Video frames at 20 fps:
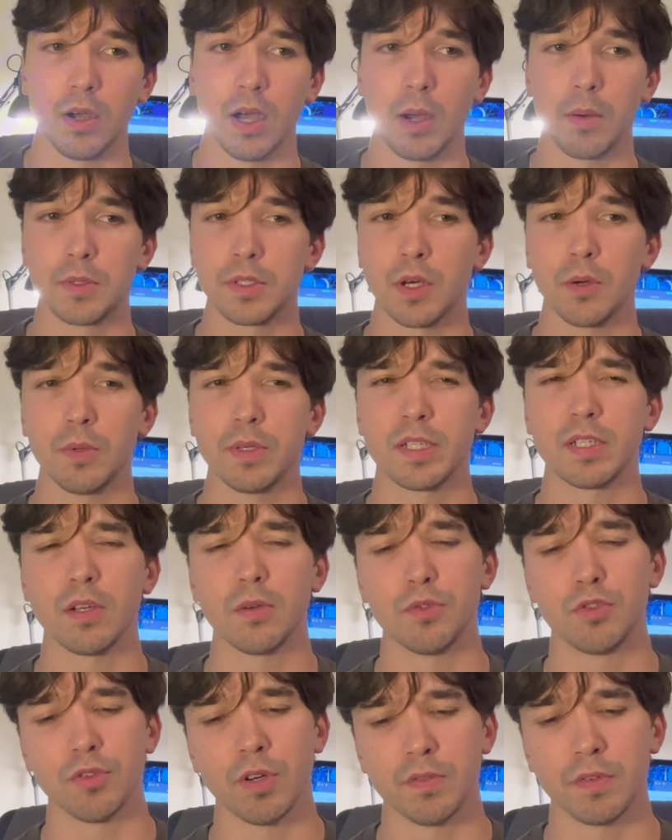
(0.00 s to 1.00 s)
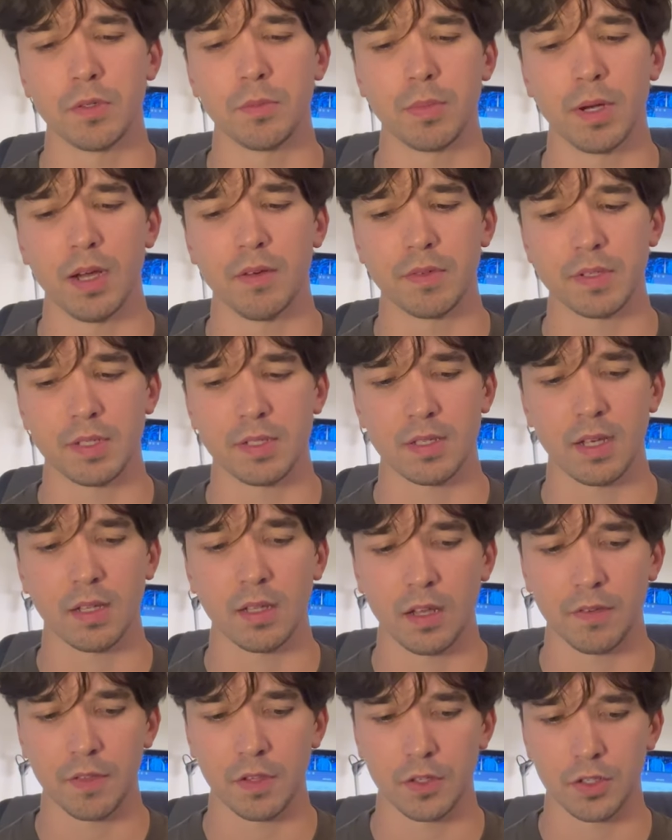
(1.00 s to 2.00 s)
was always so driven, but ever since I
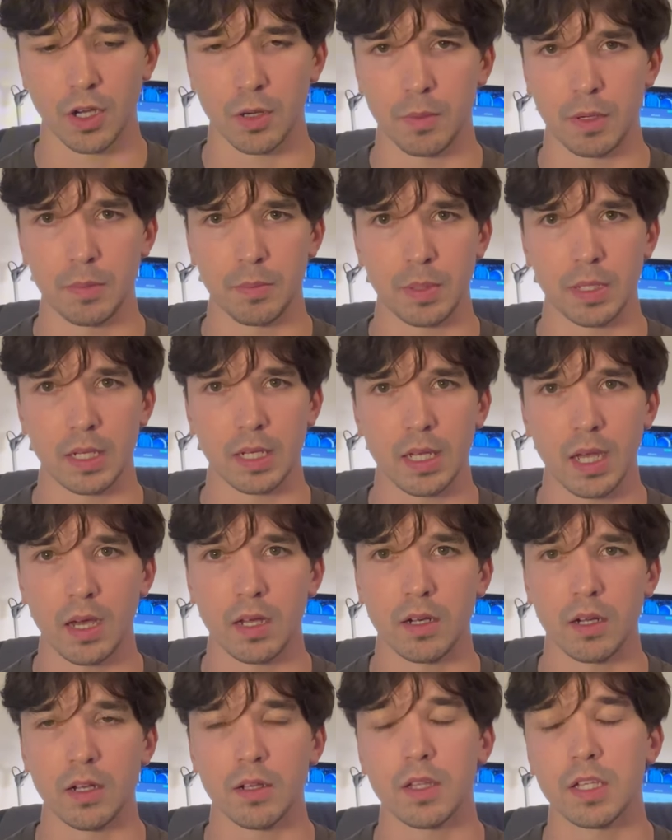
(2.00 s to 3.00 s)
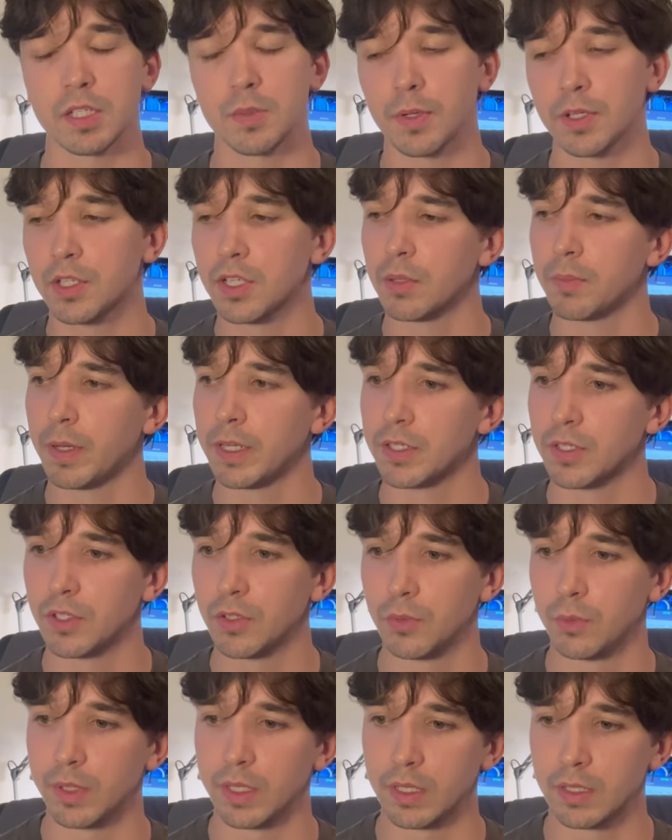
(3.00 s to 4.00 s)
left the job, I've been kind of, especially the past
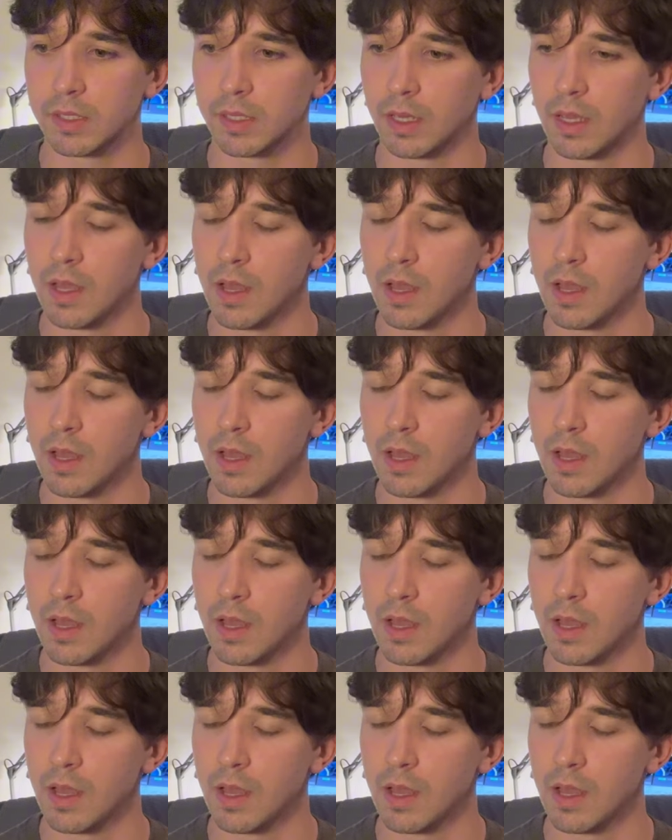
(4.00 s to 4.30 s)
2 weeks,